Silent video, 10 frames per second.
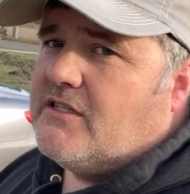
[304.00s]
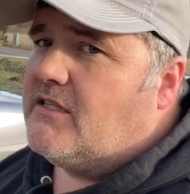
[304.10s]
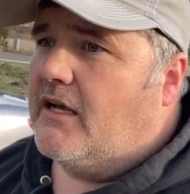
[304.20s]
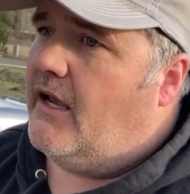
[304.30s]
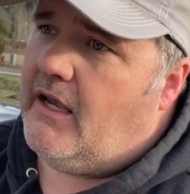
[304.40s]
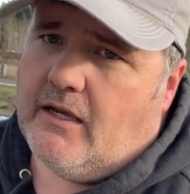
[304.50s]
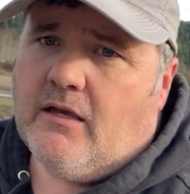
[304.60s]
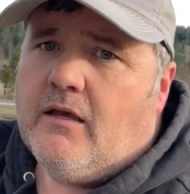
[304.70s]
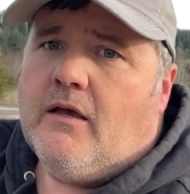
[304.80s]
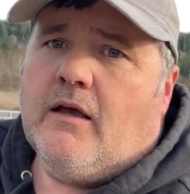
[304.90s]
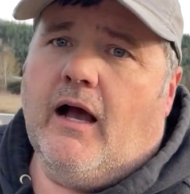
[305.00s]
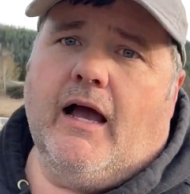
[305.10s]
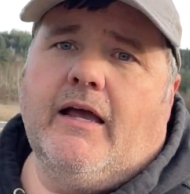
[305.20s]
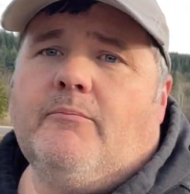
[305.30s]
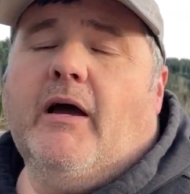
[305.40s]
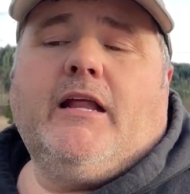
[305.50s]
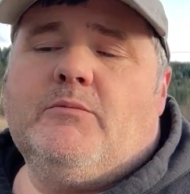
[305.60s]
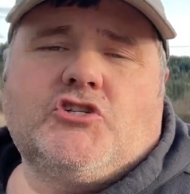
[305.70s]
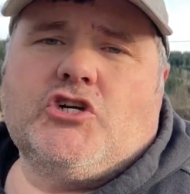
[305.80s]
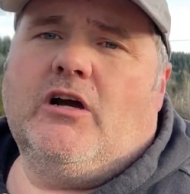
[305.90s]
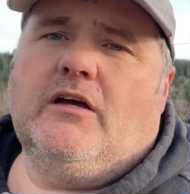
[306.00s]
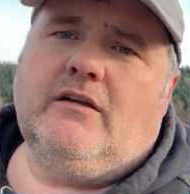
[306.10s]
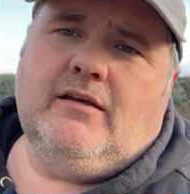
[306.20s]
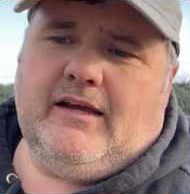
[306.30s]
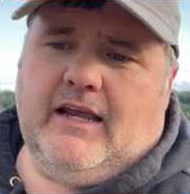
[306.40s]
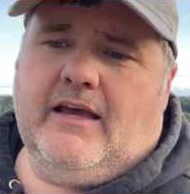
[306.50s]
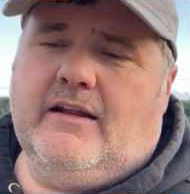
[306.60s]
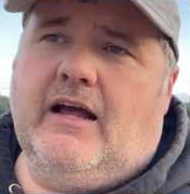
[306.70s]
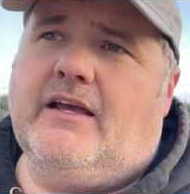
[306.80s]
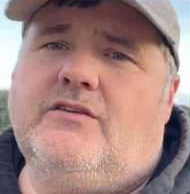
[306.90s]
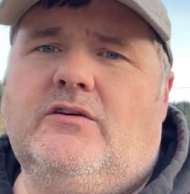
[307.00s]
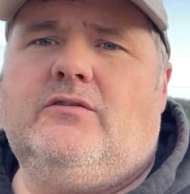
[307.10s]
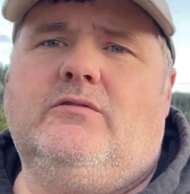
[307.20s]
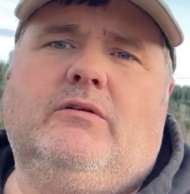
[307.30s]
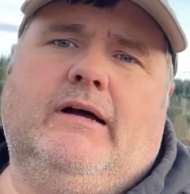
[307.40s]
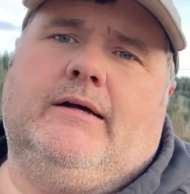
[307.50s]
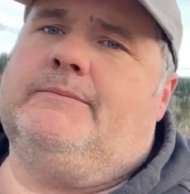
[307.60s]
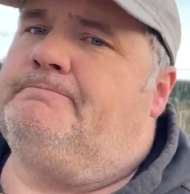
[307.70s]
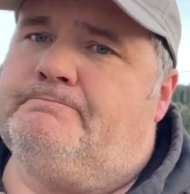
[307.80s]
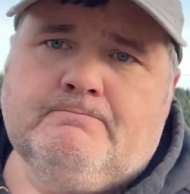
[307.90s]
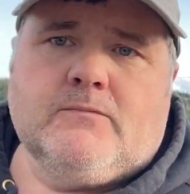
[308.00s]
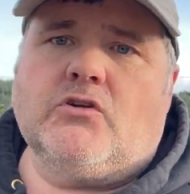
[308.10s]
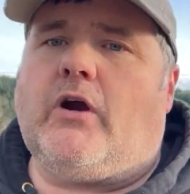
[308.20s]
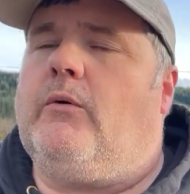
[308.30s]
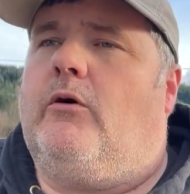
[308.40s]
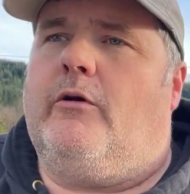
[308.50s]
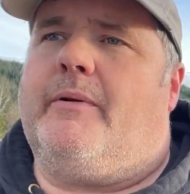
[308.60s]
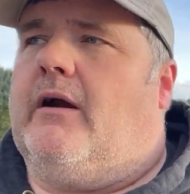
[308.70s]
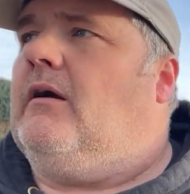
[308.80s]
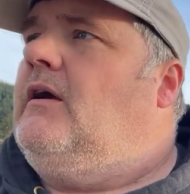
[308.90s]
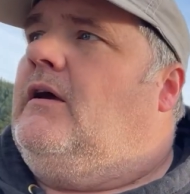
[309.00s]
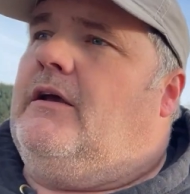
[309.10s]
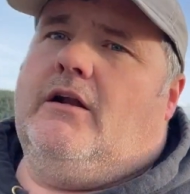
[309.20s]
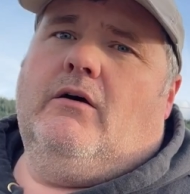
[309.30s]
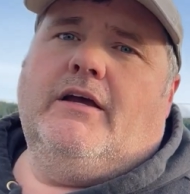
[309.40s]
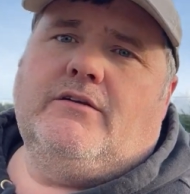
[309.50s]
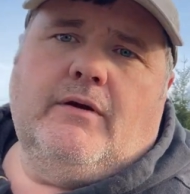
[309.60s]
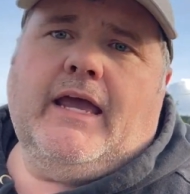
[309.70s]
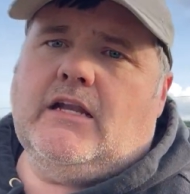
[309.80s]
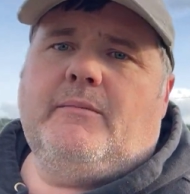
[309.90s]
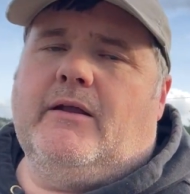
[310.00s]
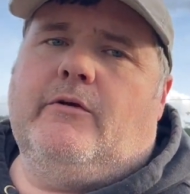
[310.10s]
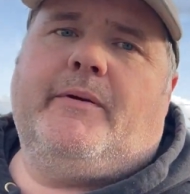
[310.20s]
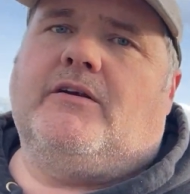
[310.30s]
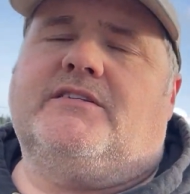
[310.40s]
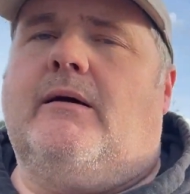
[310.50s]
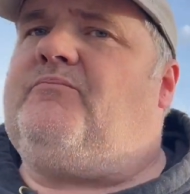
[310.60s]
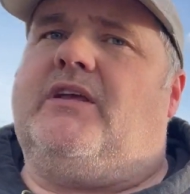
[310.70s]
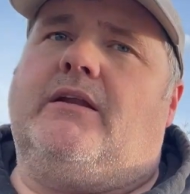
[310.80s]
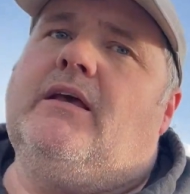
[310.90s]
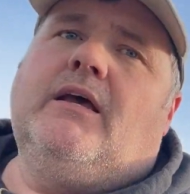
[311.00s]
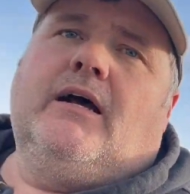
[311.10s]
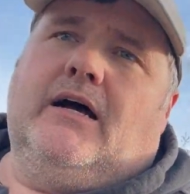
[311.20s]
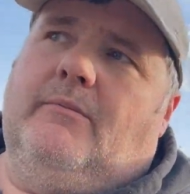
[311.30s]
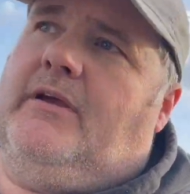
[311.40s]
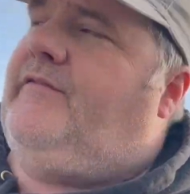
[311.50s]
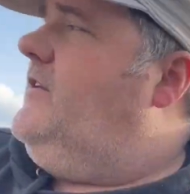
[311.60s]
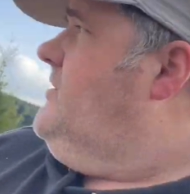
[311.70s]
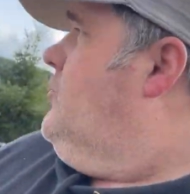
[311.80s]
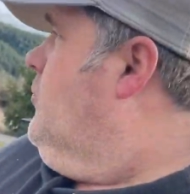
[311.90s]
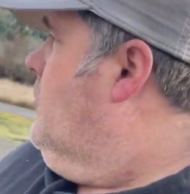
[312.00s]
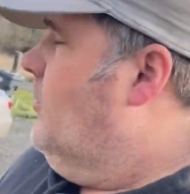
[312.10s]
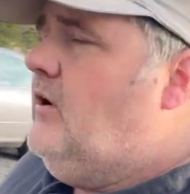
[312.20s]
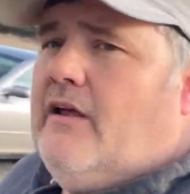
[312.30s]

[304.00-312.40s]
say, hey, my name is John and I do drywall repair. You know, I do handyman repair, something. If that's your